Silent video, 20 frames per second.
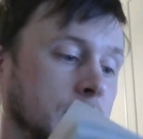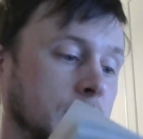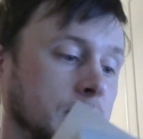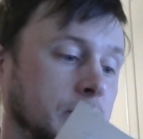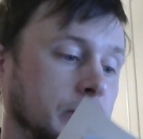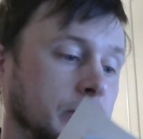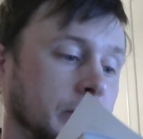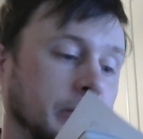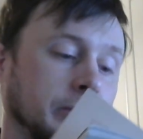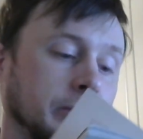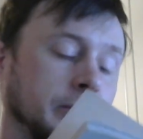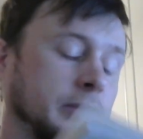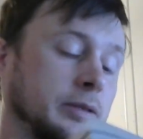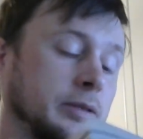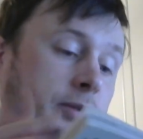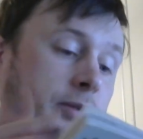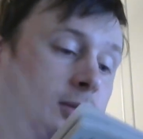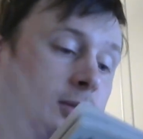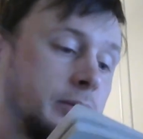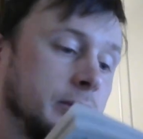We don't
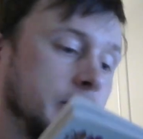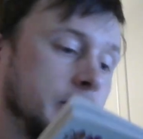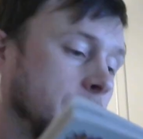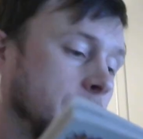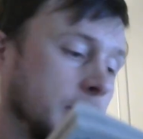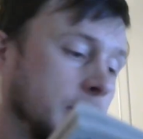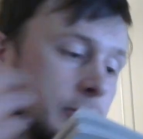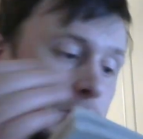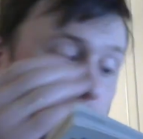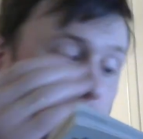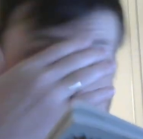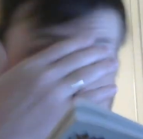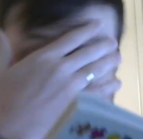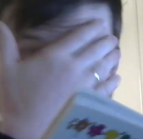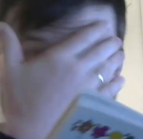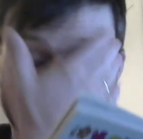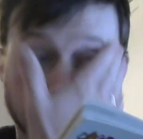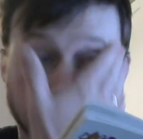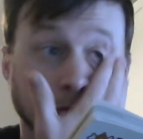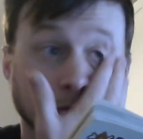know about Jack's
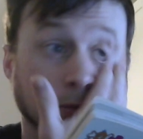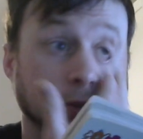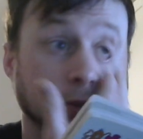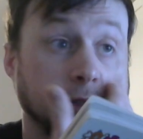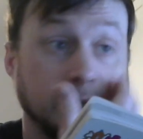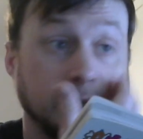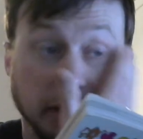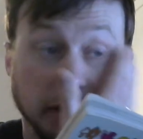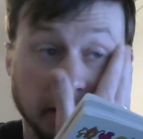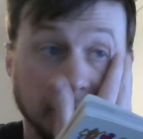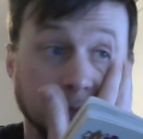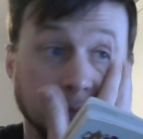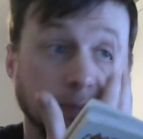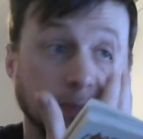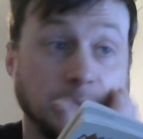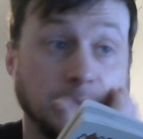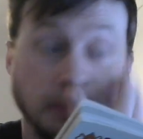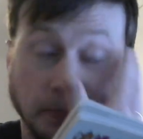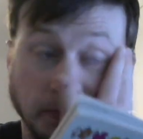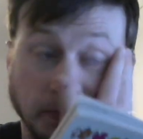history of whistling,
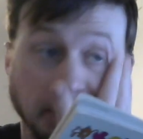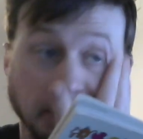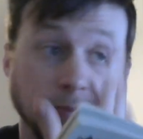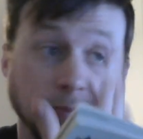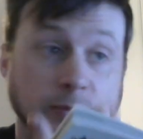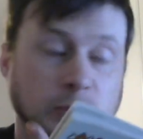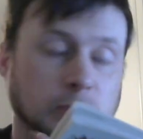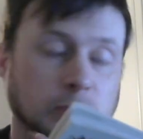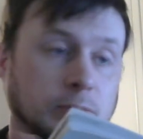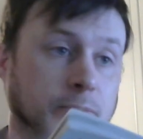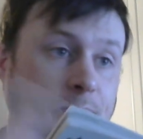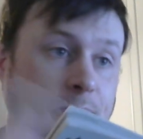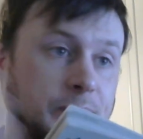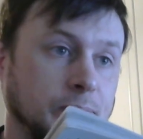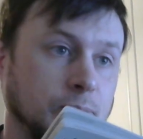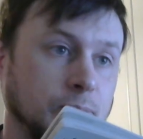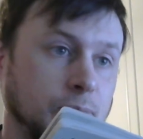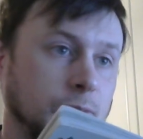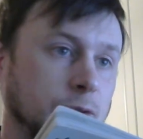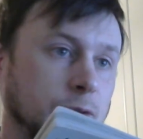or
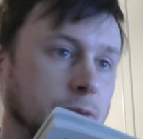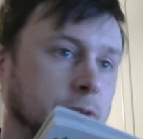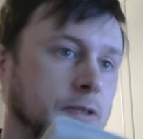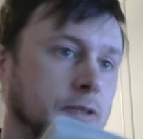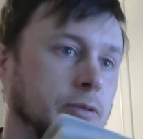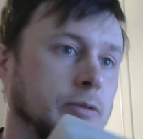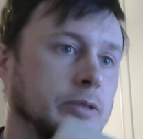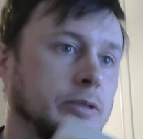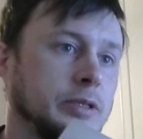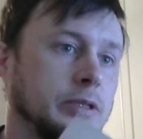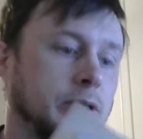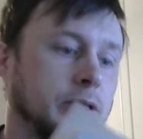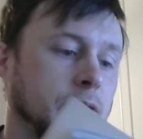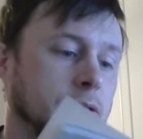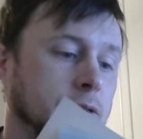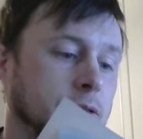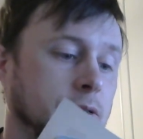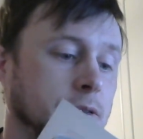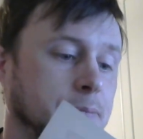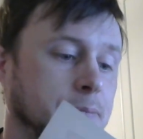the whistles he's
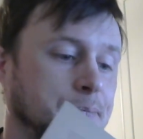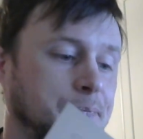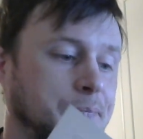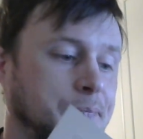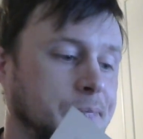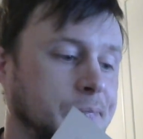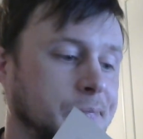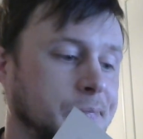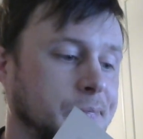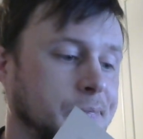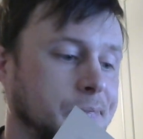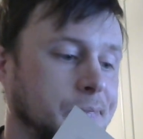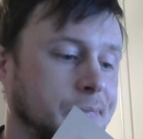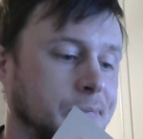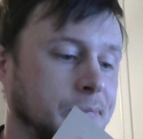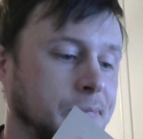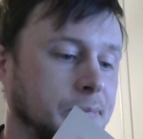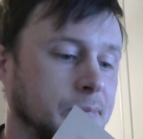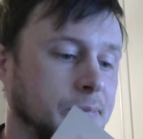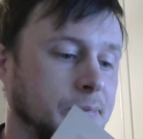heard,
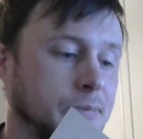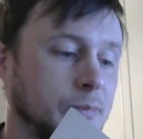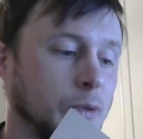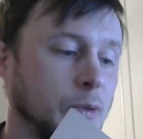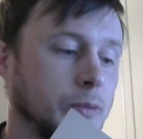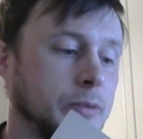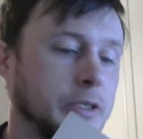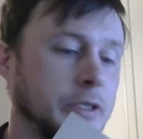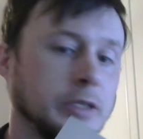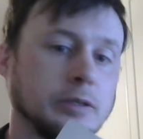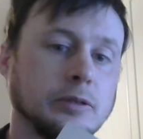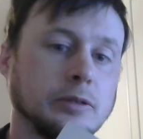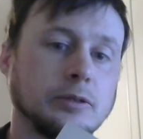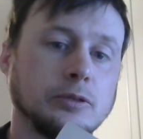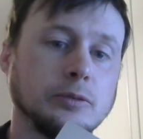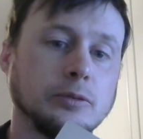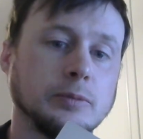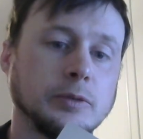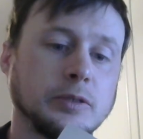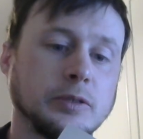but we can
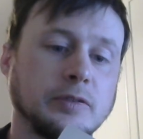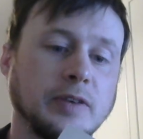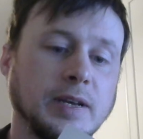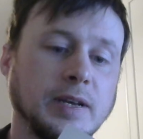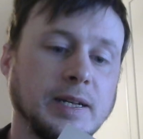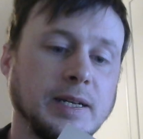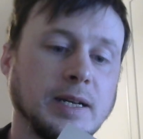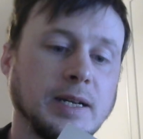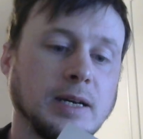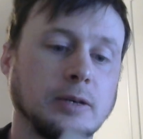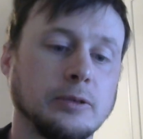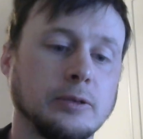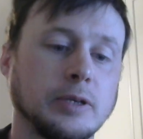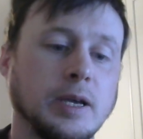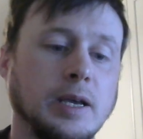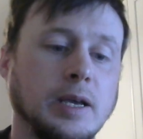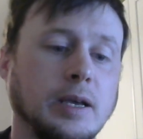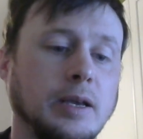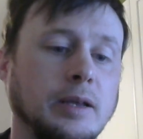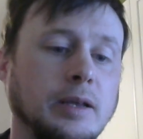assume it's fairly loud.
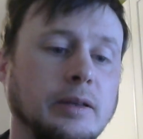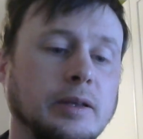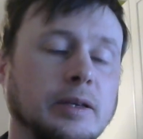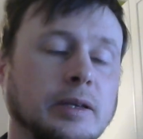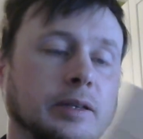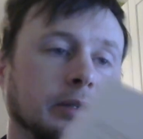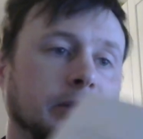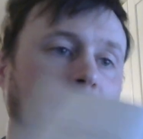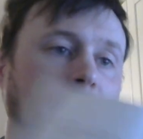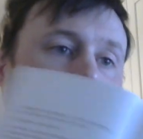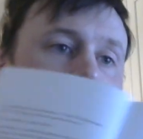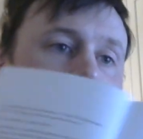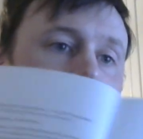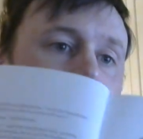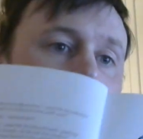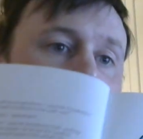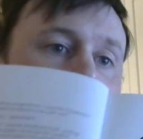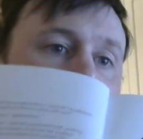There's Daydream